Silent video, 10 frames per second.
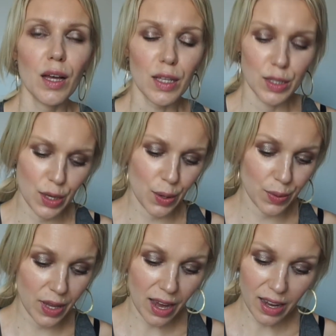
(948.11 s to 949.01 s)
So
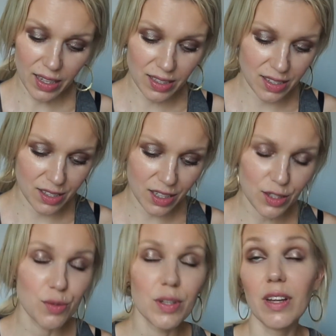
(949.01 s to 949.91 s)
yeah, it's
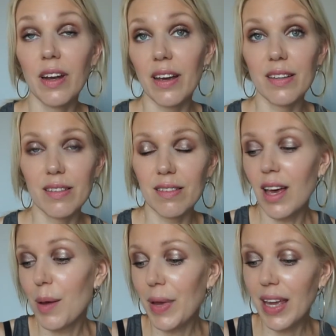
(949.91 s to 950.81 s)
it's really nice.
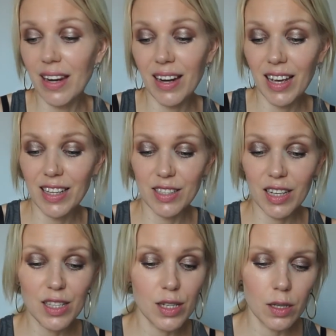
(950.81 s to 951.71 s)
I mean, it's
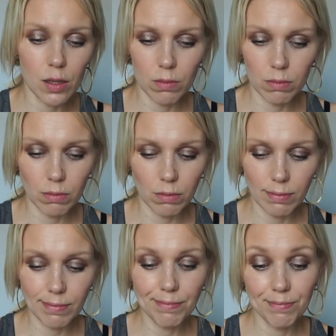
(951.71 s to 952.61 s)
easy,
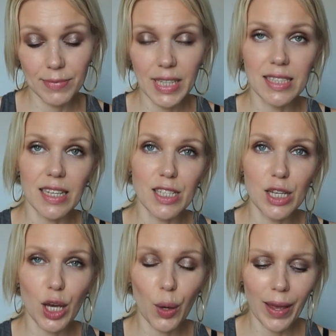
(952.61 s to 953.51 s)
it's easy
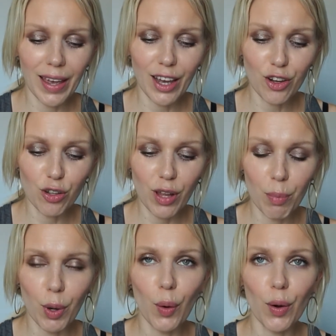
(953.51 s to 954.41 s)
going. Actually, I
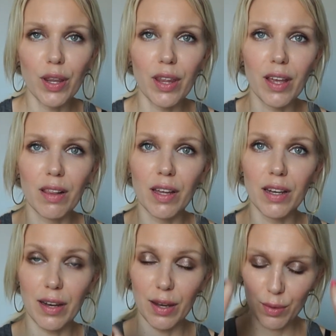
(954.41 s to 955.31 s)
broke the lid
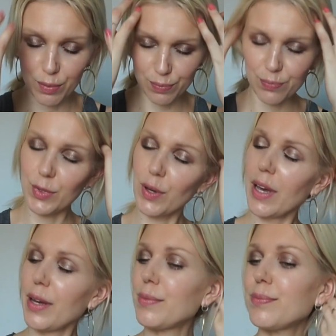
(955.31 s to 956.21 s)
now. Okay.